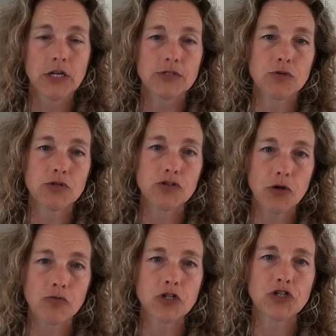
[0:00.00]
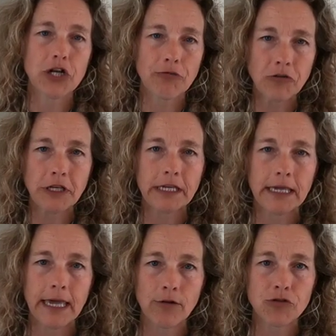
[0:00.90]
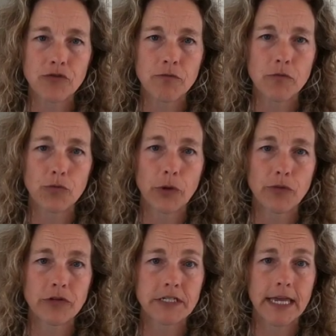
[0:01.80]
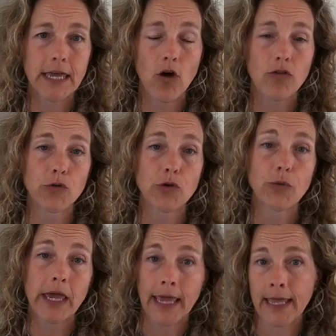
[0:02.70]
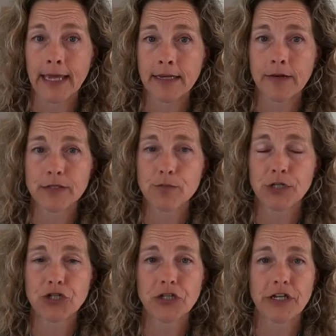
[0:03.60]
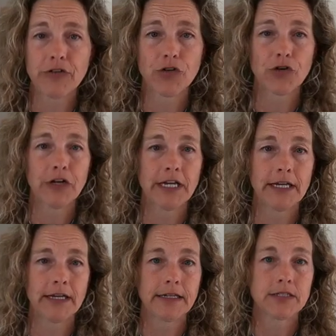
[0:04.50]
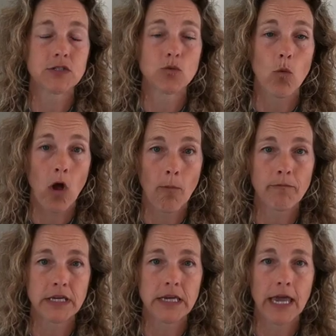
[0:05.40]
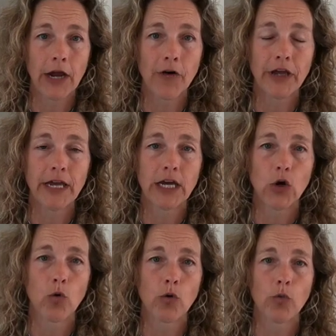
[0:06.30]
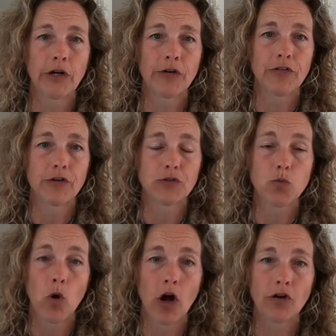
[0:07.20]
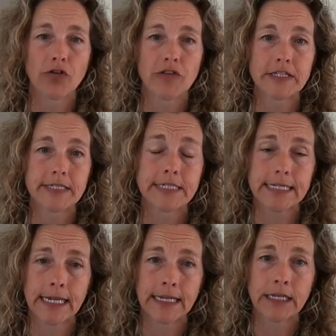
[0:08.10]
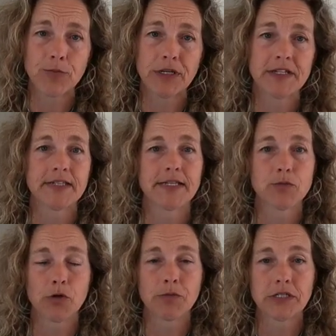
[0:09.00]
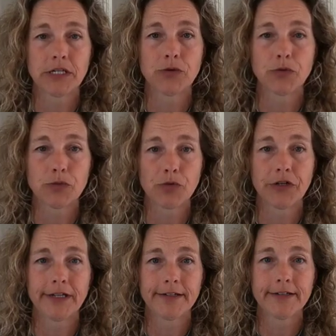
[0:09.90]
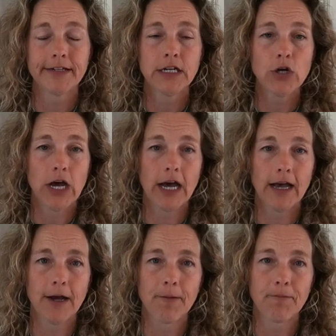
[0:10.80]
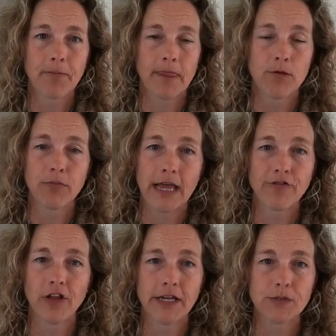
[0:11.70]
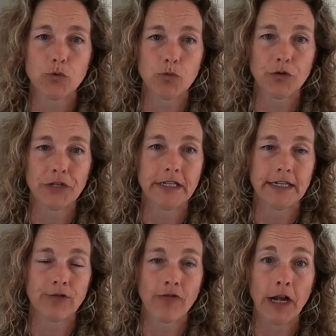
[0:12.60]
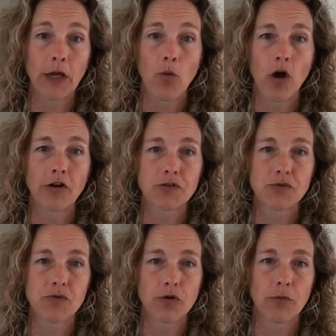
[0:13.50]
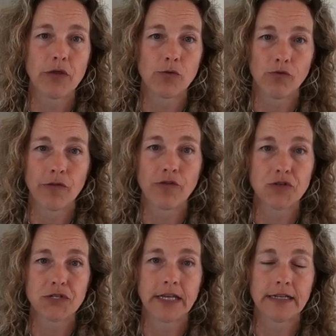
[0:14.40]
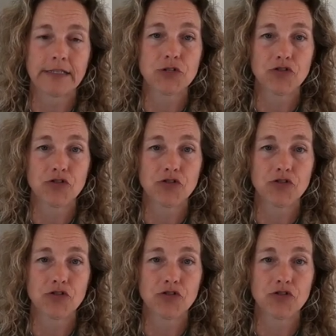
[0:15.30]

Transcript: So you don't generally encounter them throughout the day, although you can, especially if you're in a swampy area or where there's water that's standing, because that's where mosquitoes breed. The black flies will breed in running water, so they're by the rivers and